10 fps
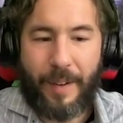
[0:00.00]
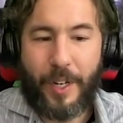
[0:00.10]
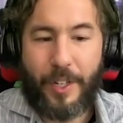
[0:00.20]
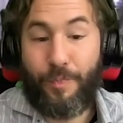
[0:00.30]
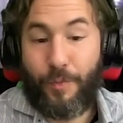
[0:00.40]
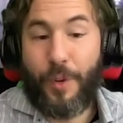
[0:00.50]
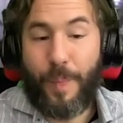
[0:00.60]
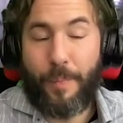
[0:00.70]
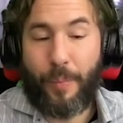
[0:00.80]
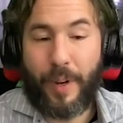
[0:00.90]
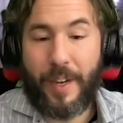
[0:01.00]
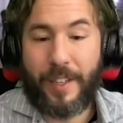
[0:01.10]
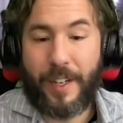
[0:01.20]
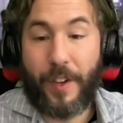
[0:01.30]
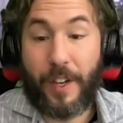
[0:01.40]
which should be pretty
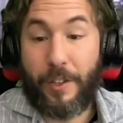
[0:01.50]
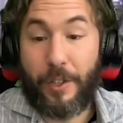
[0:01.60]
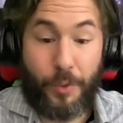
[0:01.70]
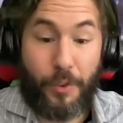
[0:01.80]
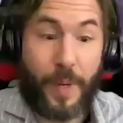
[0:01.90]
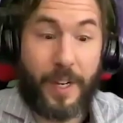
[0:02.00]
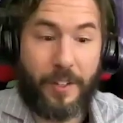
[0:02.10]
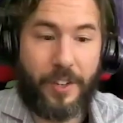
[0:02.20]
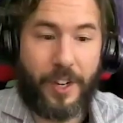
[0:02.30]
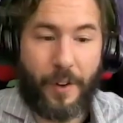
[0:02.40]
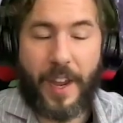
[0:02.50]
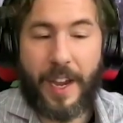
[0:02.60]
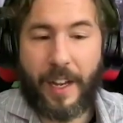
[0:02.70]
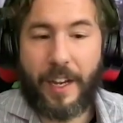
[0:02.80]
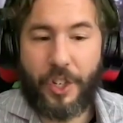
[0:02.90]
significant disproof, because if
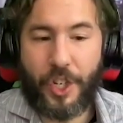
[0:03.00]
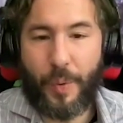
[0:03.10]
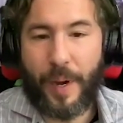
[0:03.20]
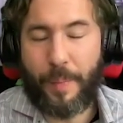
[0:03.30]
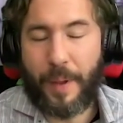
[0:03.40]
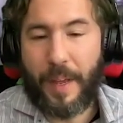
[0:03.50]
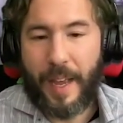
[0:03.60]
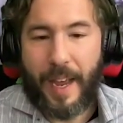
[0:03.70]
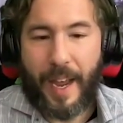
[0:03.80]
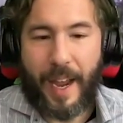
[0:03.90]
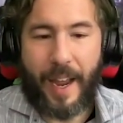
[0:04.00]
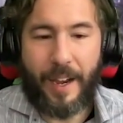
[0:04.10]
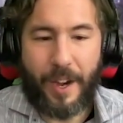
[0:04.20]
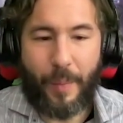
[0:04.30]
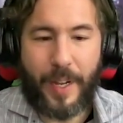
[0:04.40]
the aliens show up
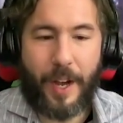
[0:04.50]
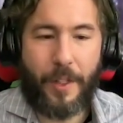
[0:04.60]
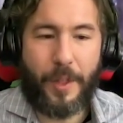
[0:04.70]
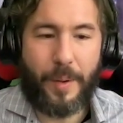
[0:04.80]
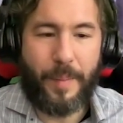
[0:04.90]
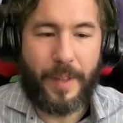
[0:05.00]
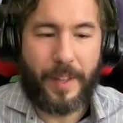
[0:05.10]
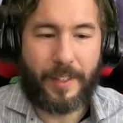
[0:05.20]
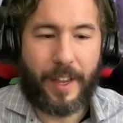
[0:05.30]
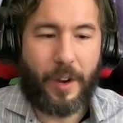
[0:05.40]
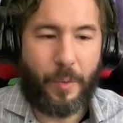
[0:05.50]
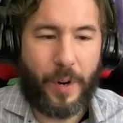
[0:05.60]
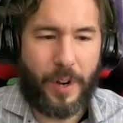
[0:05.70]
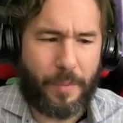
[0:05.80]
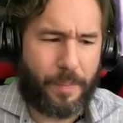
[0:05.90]
and we tell them, it's like,
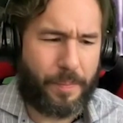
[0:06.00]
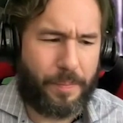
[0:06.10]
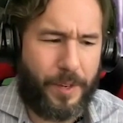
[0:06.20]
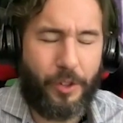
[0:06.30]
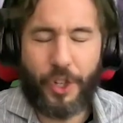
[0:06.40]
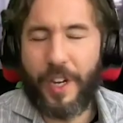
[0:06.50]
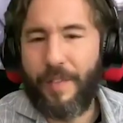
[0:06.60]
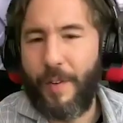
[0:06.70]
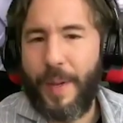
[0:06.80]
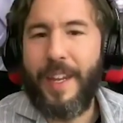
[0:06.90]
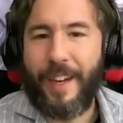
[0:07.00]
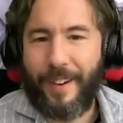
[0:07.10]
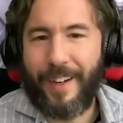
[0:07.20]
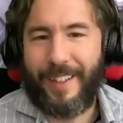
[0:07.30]
well, you shouldn't even be here.